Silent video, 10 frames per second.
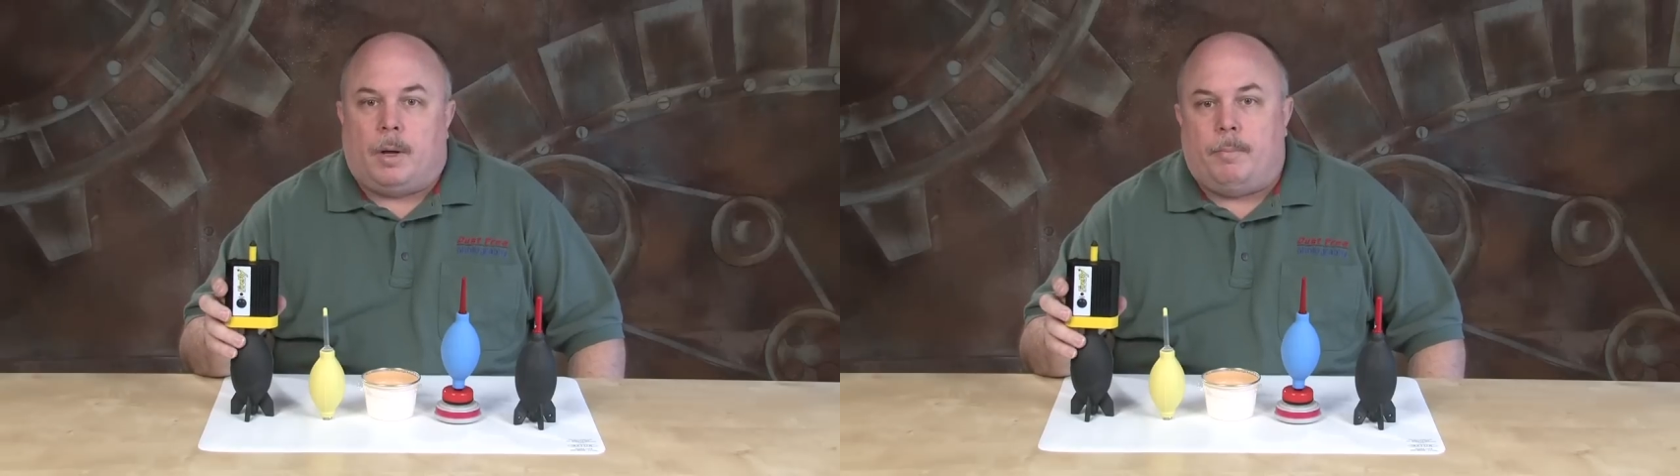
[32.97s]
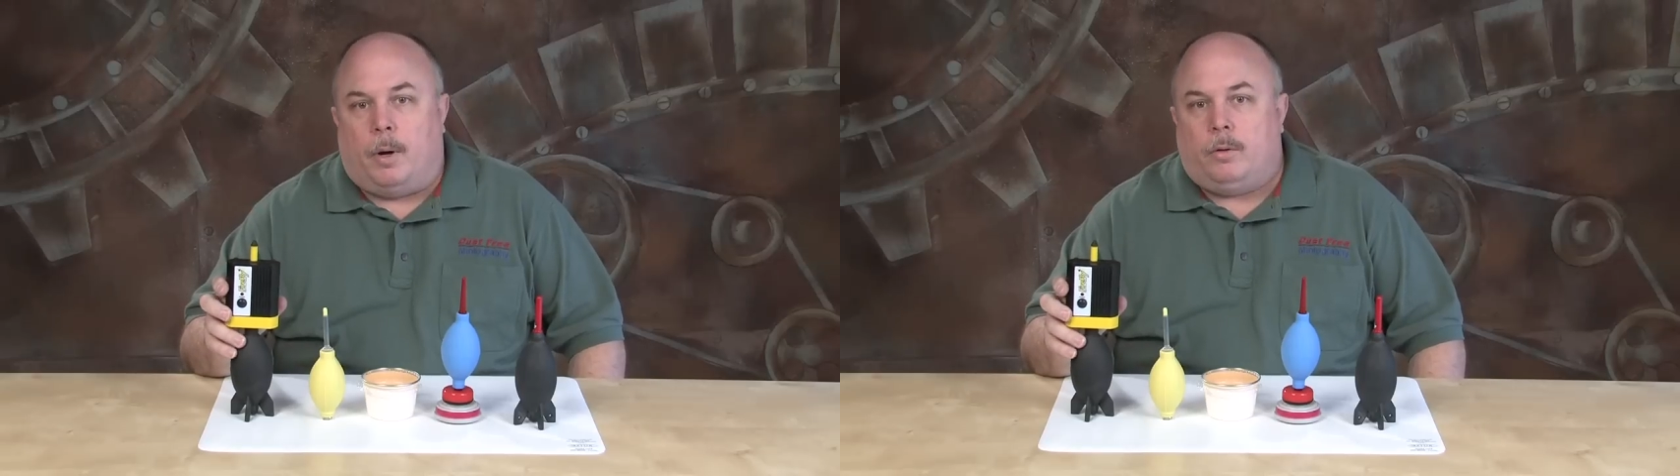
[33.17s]

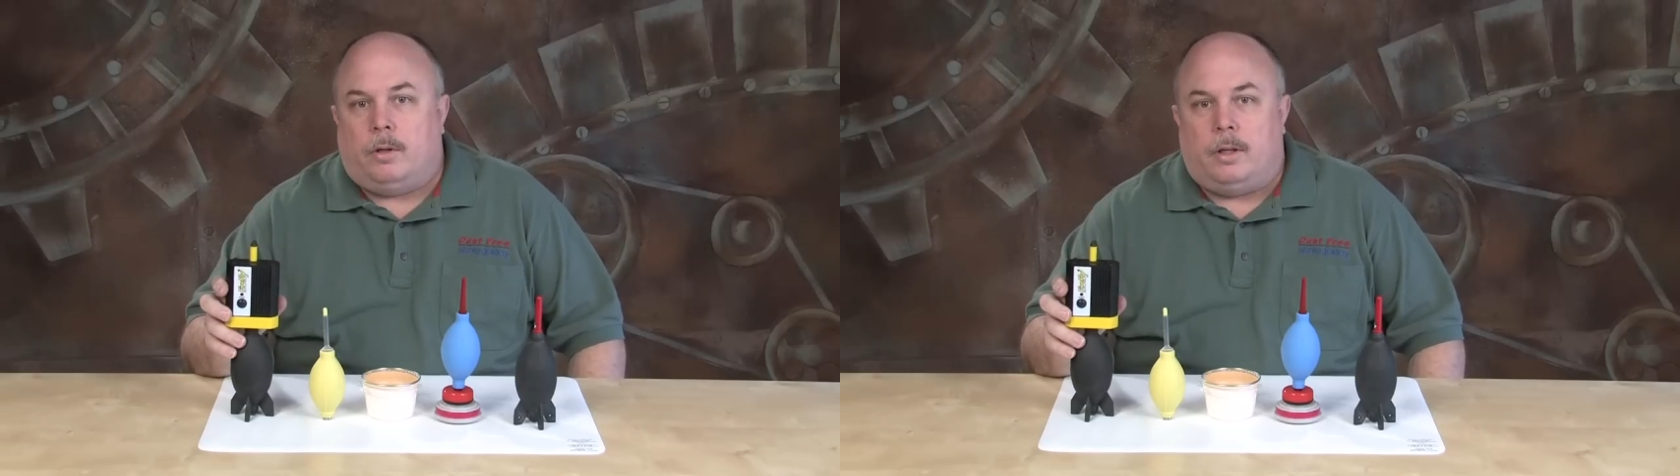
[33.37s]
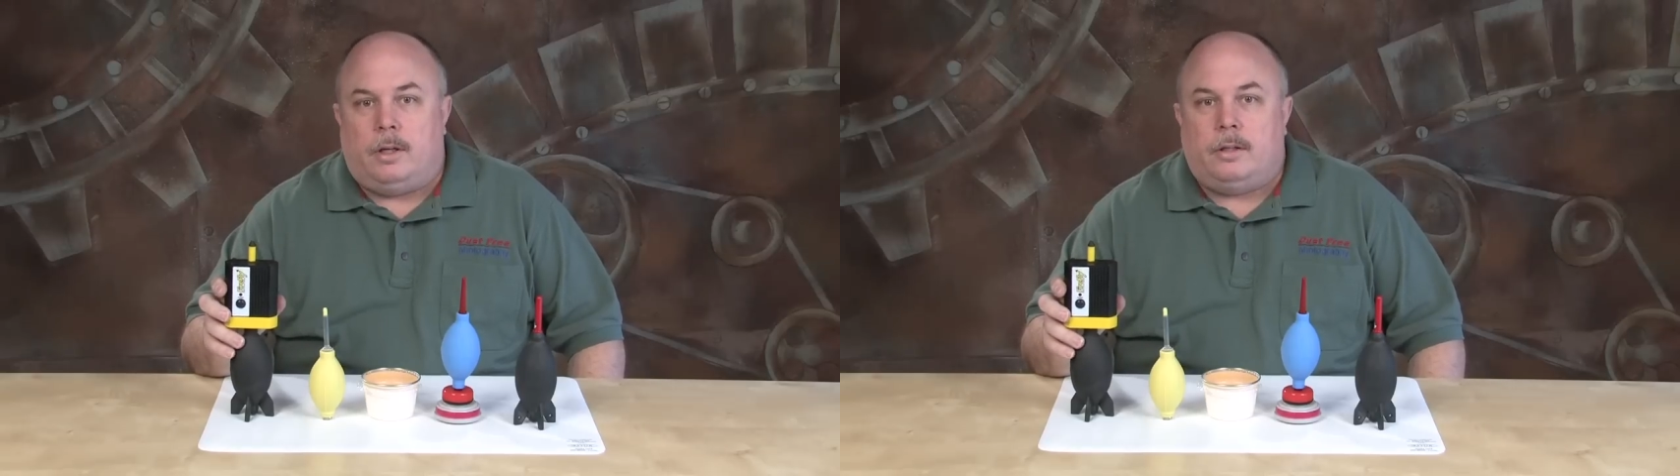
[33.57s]
Both
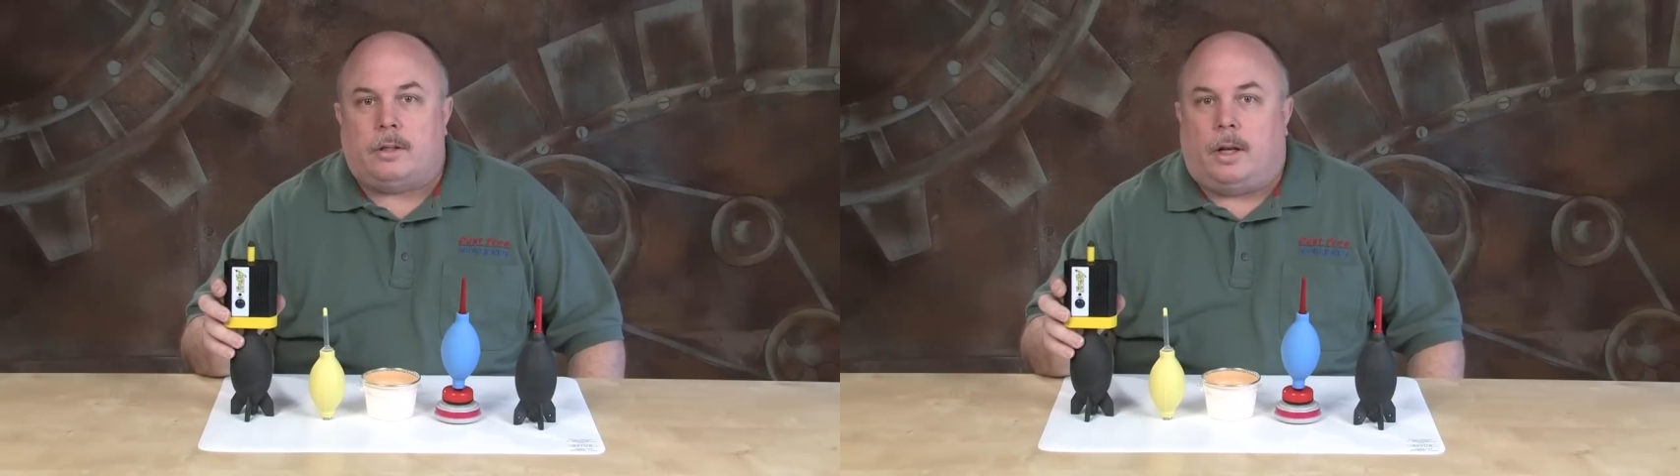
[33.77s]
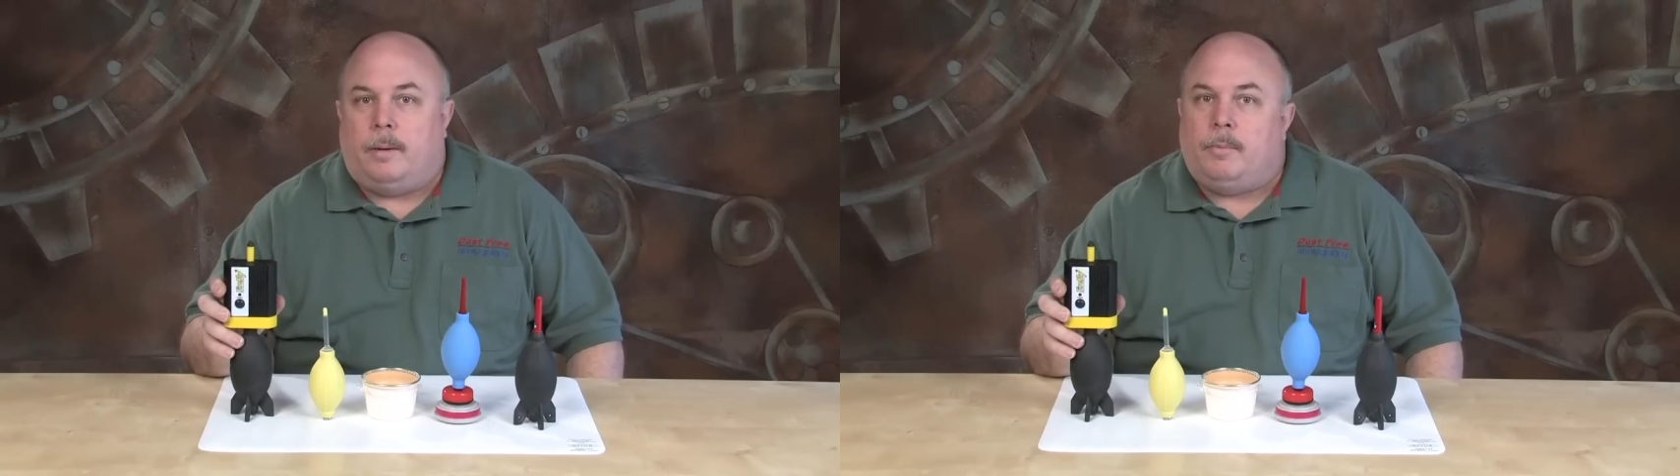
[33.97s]
of these
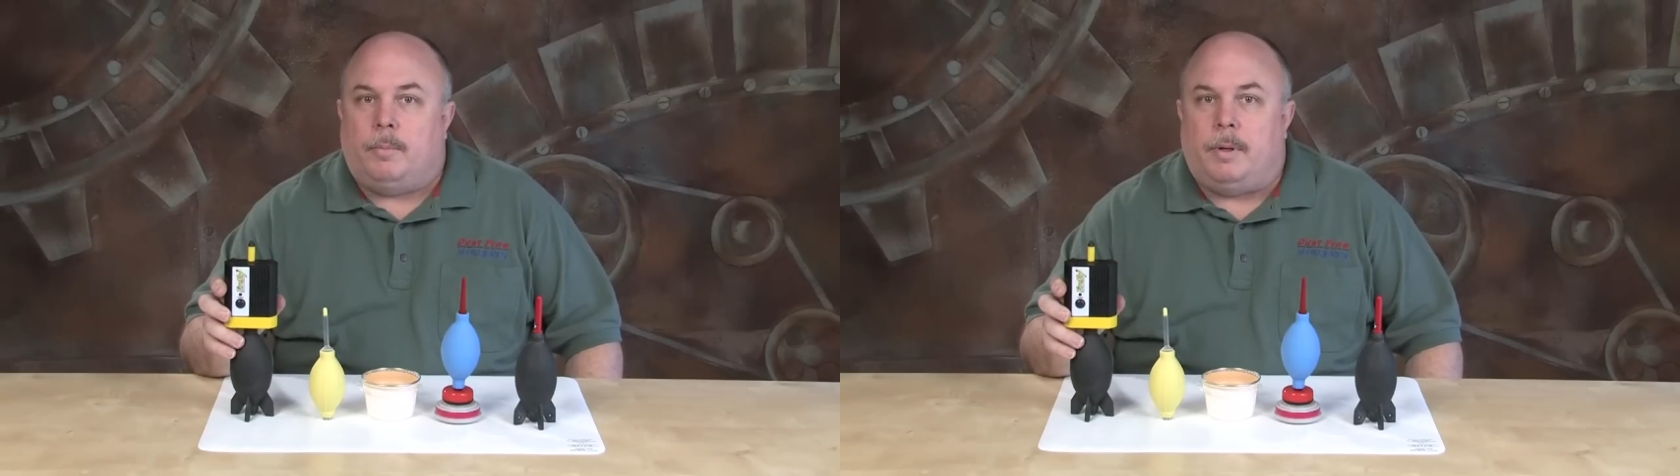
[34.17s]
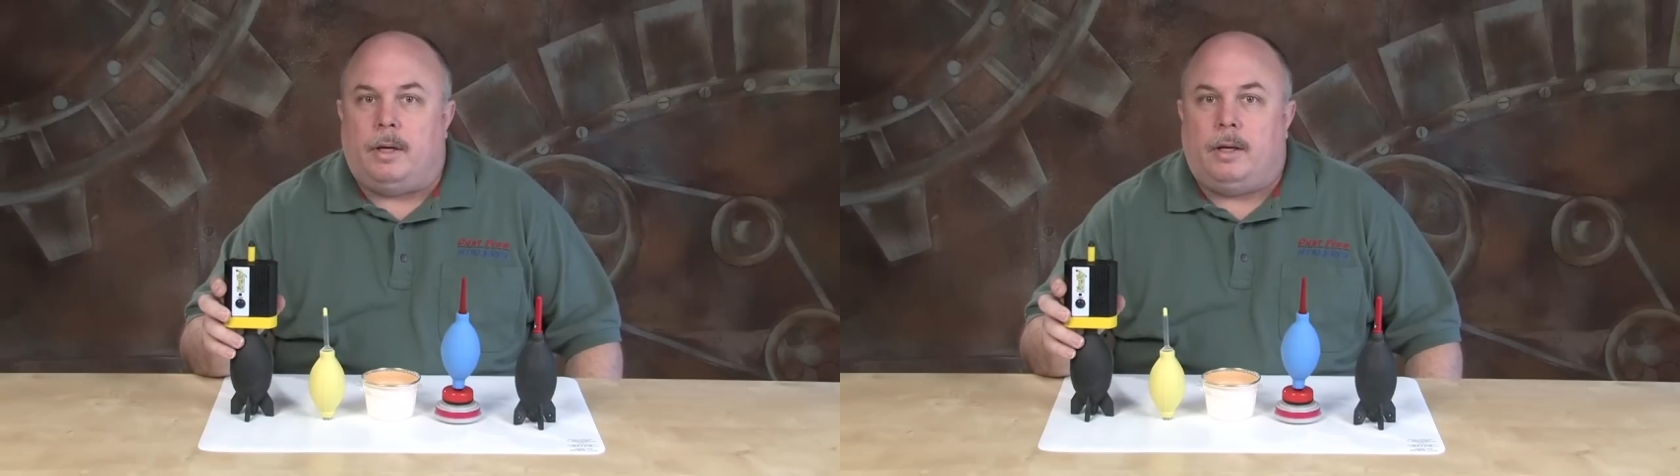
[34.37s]
claim to
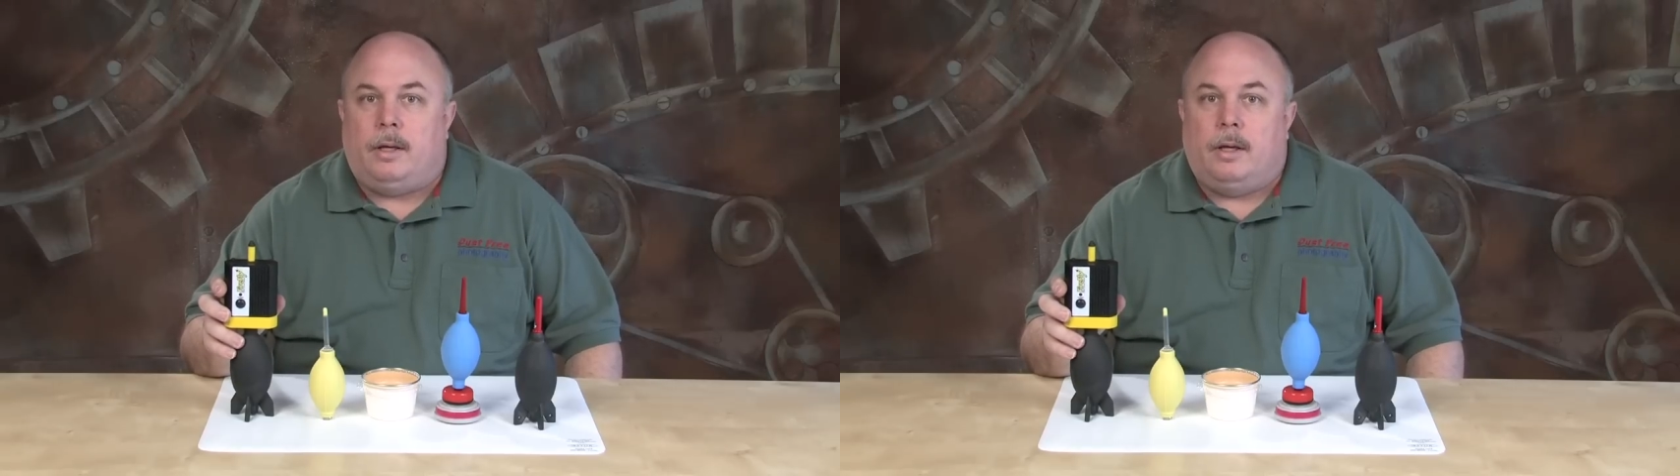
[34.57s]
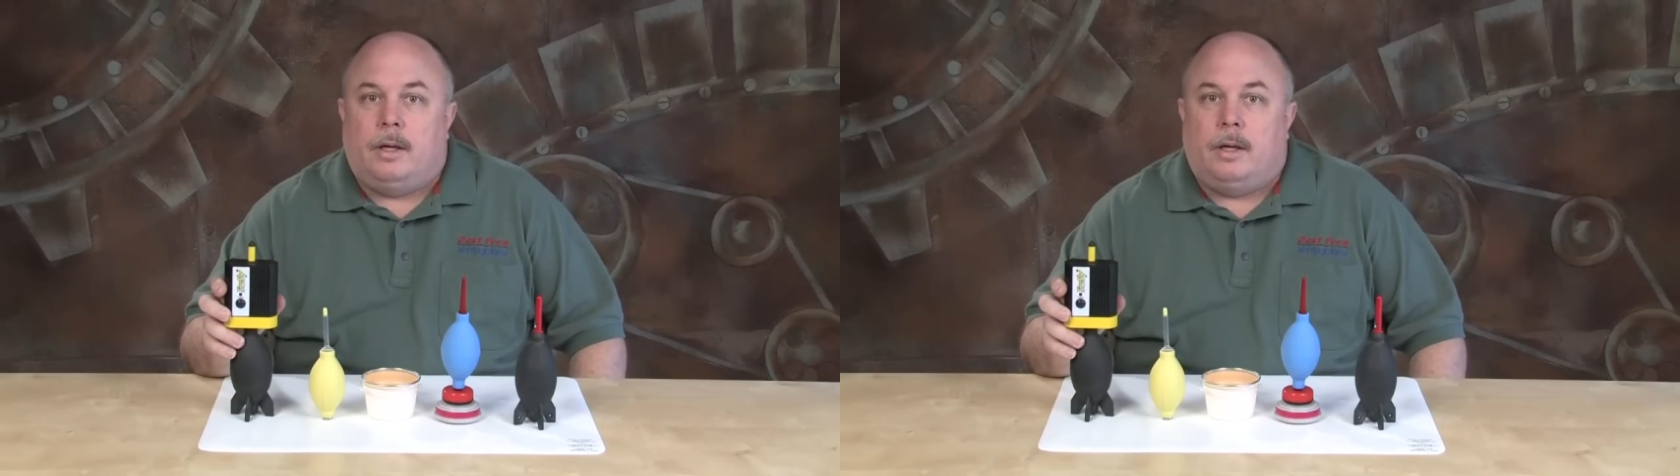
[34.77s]
be